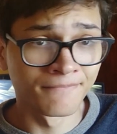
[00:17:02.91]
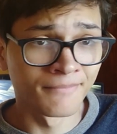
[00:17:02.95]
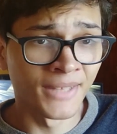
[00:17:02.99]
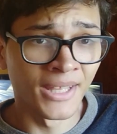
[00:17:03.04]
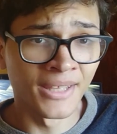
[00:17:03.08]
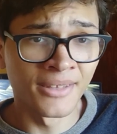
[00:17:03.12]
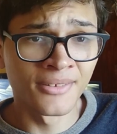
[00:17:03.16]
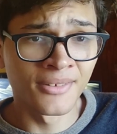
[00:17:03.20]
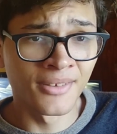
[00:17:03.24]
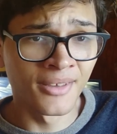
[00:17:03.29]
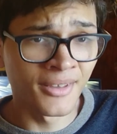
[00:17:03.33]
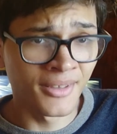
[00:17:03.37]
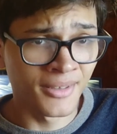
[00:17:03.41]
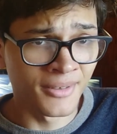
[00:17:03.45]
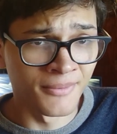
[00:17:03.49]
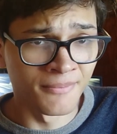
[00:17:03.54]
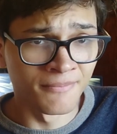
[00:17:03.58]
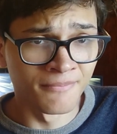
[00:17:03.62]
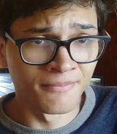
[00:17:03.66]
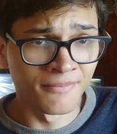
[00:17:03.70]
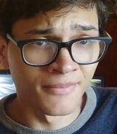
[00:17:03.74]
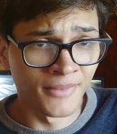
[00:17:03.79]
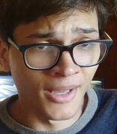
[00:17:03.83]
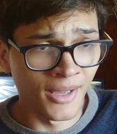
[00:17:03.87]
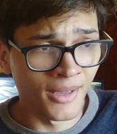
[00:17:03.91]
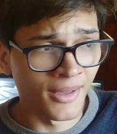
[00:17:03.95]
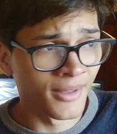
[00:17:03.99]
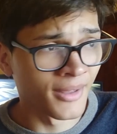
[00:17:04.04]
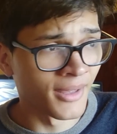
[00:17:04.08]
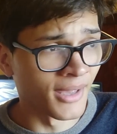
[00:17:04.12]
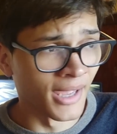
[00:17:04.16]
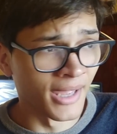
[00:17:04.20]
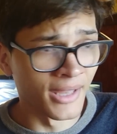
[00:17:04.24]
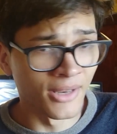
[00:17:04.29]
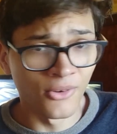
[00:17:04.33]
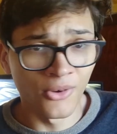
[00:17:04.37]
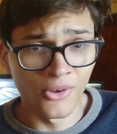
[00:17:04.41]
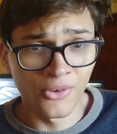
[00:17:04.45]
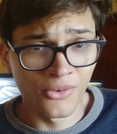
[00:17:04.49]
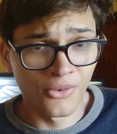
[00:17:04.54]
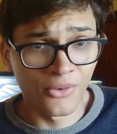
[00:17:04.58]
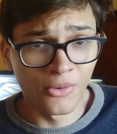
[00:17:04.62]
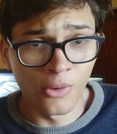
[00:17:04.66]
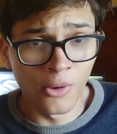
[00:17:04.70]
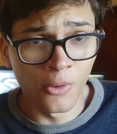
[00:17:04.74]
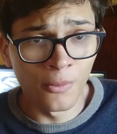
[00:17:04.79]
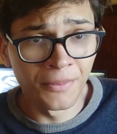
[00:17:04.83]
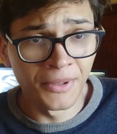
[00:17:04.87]
It's good. And
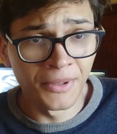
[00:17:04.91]
also OP